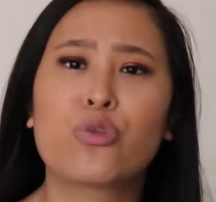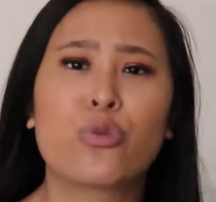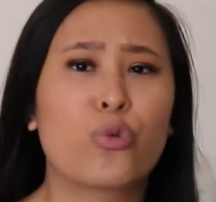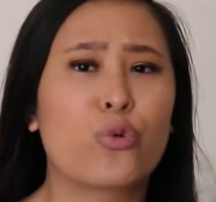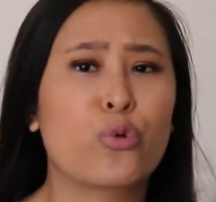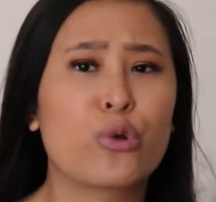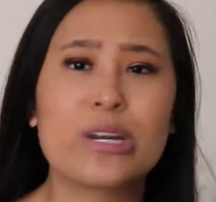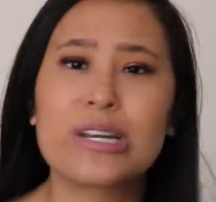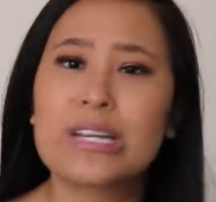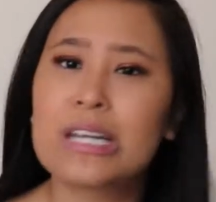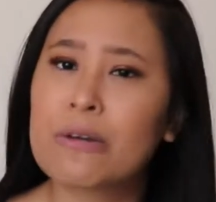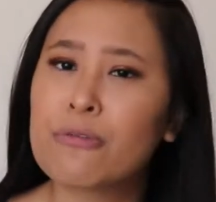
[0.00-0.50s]

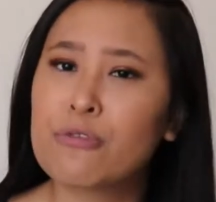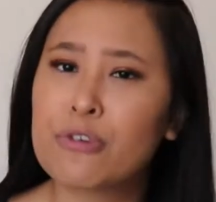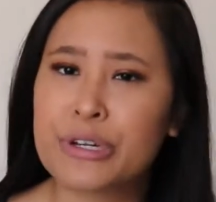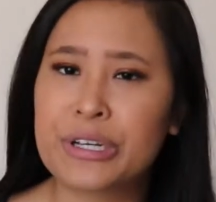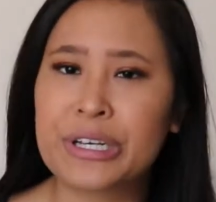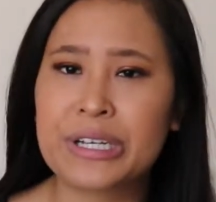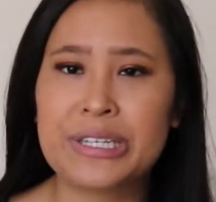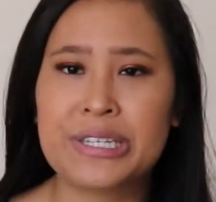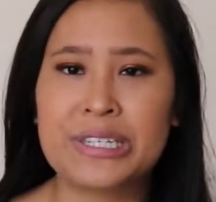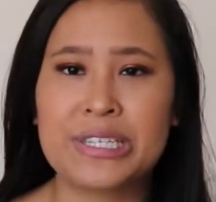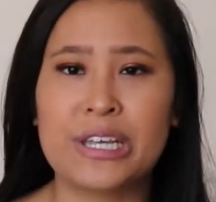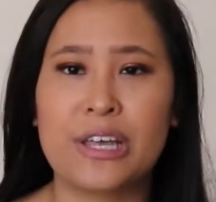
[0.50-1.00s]
3
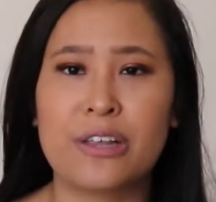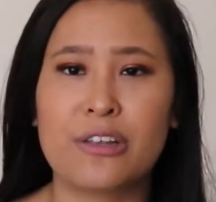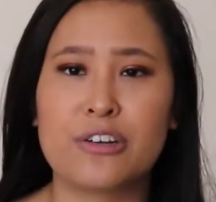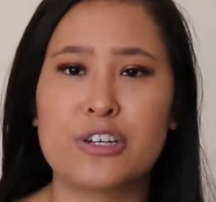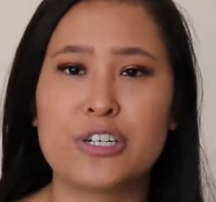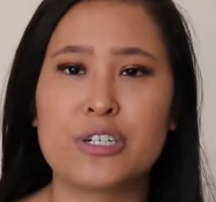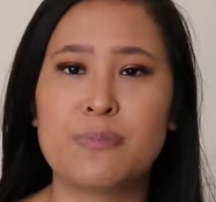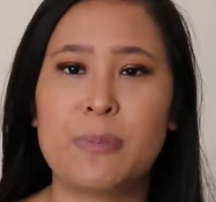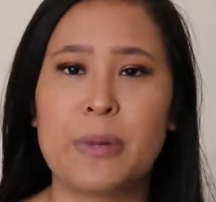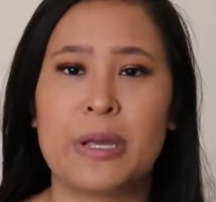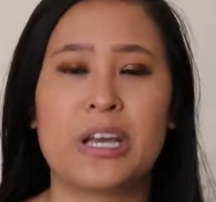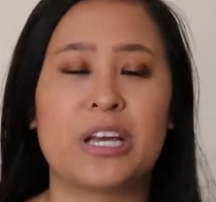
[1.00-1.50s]
different
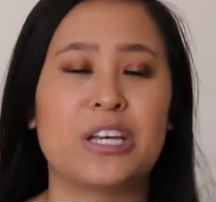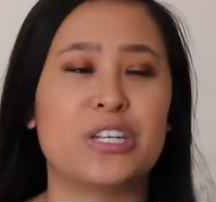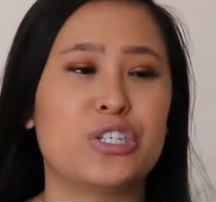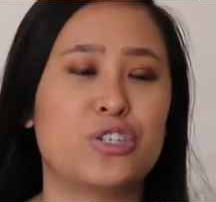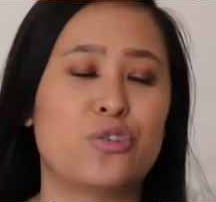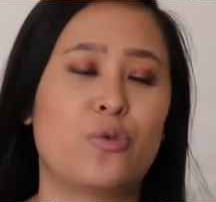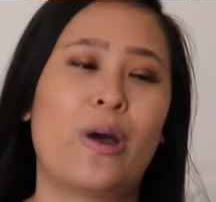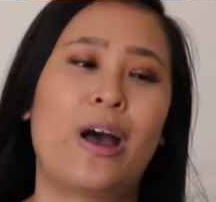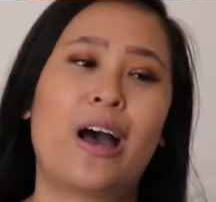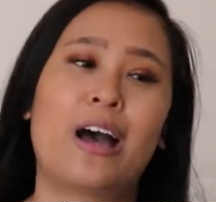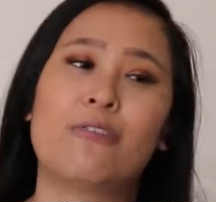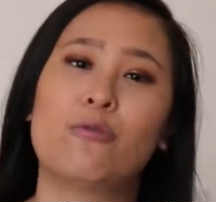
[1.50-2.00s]
concealers because
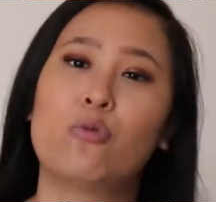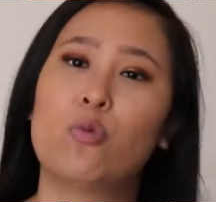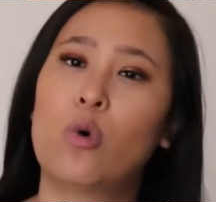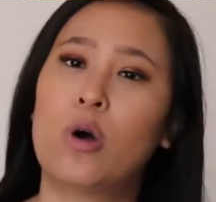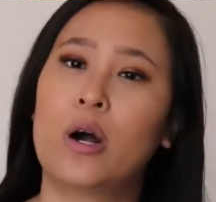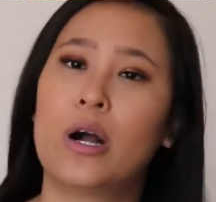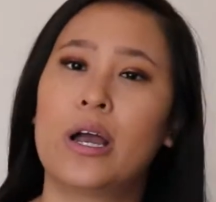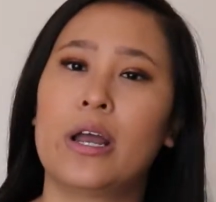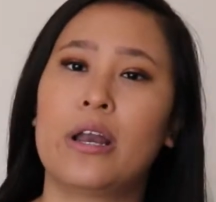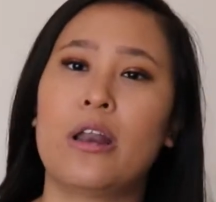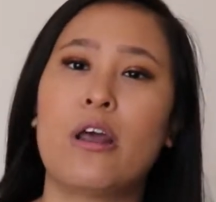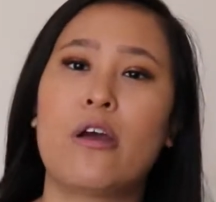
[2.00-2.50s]
you have
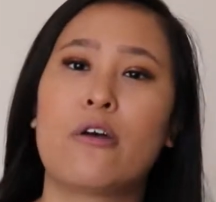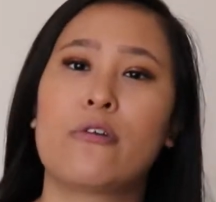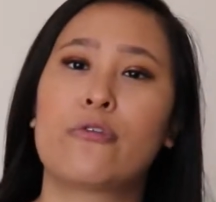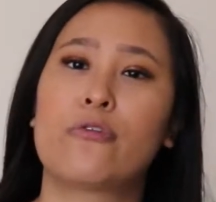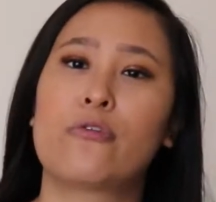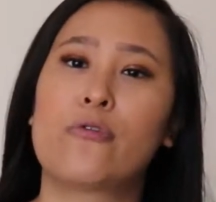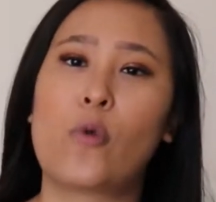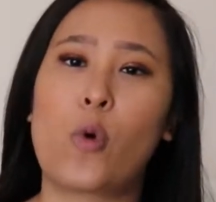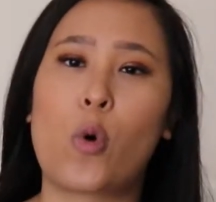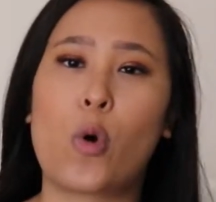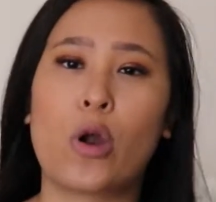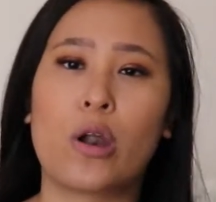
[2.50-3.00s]
one
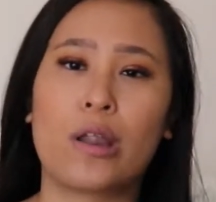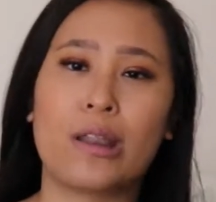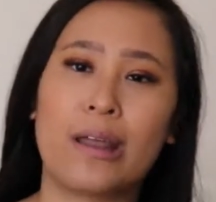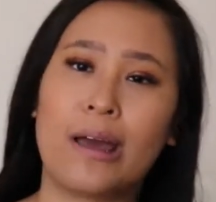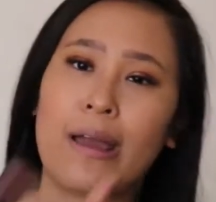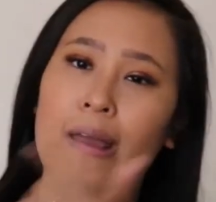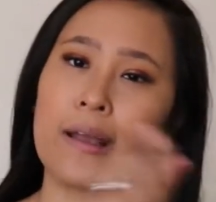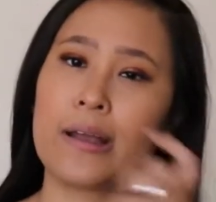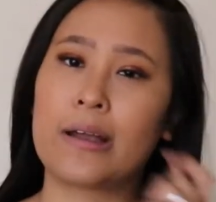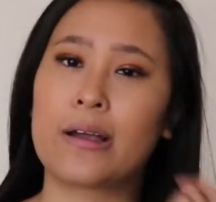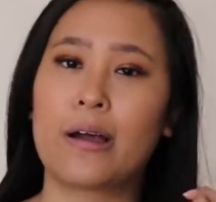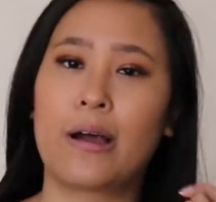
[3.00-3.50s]
for
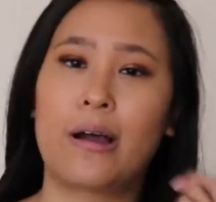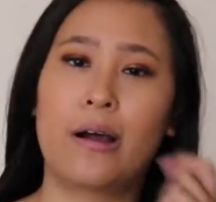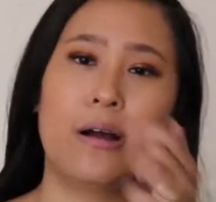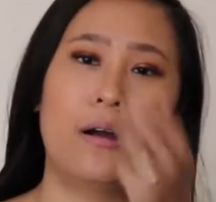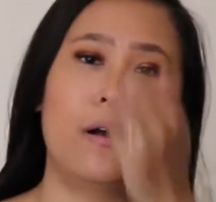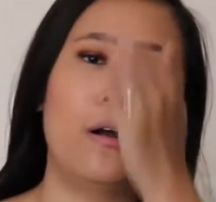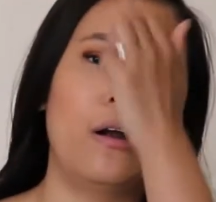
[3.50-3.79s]
like